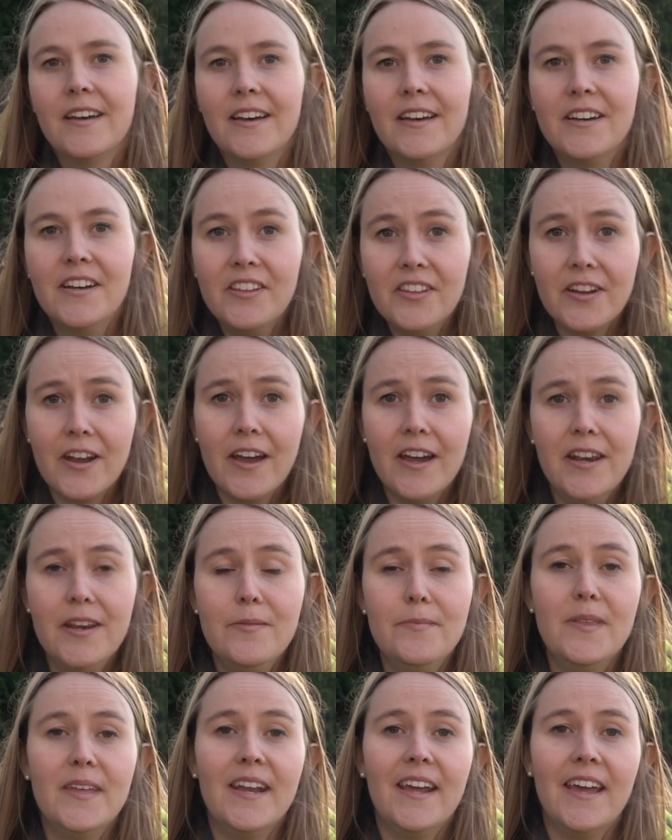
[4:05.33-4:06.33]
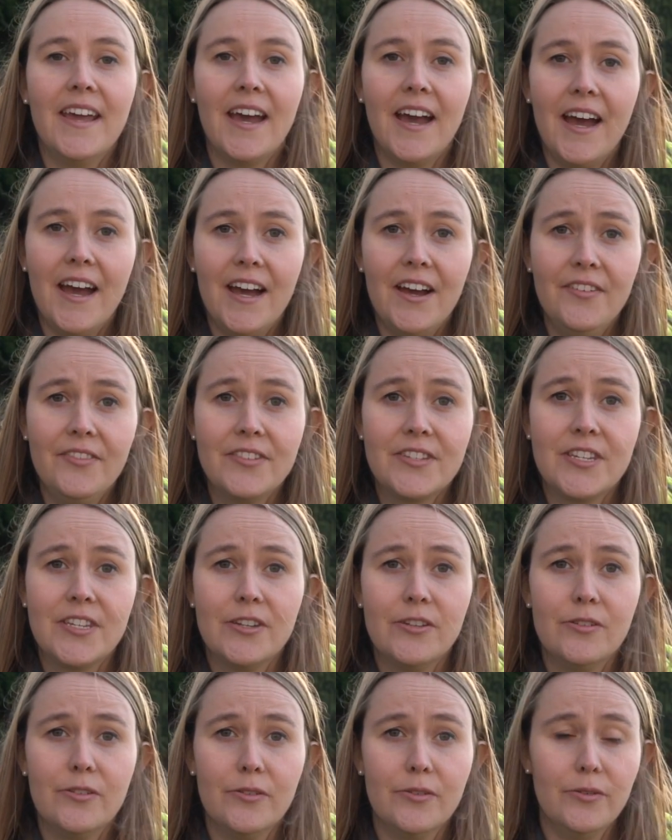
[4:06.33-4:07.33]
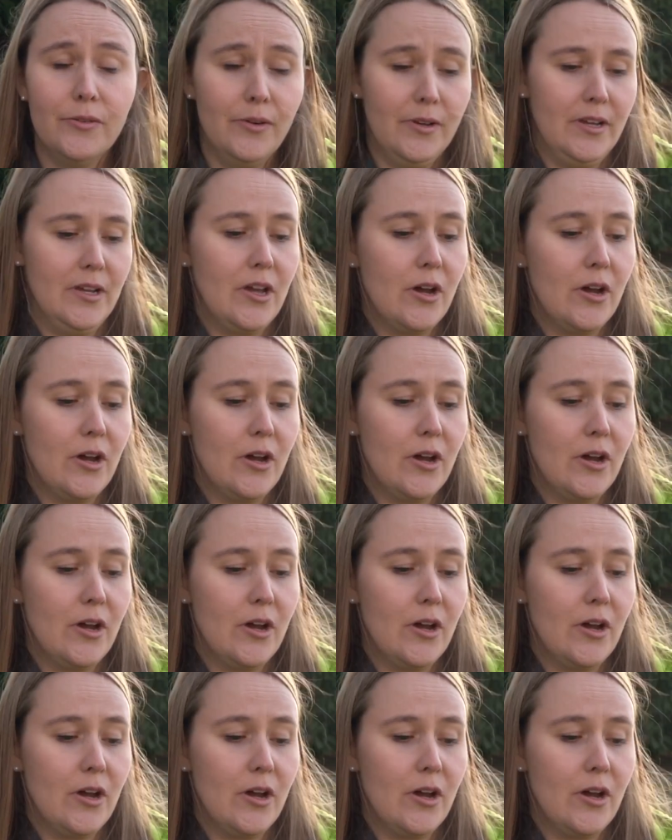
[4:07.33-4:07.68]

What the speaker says: Another item that I have to